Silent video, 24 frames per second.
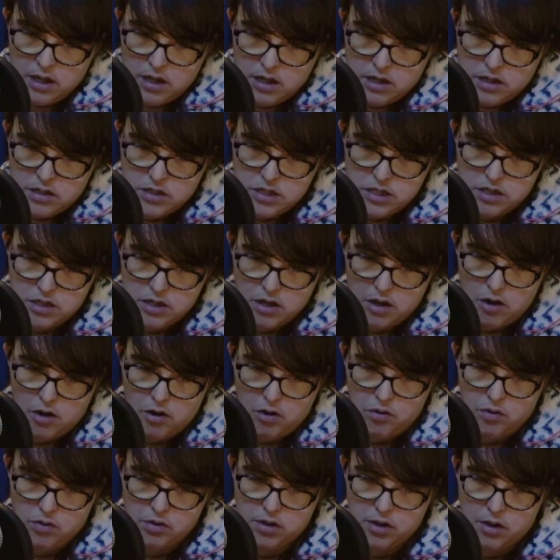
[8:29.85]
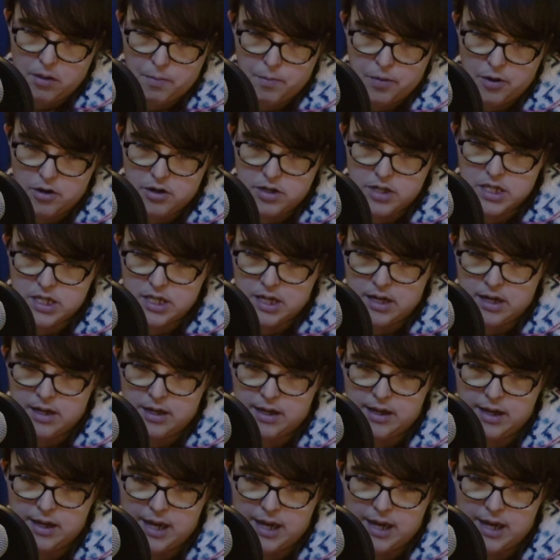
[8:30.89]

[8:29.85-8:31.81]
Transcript: so the person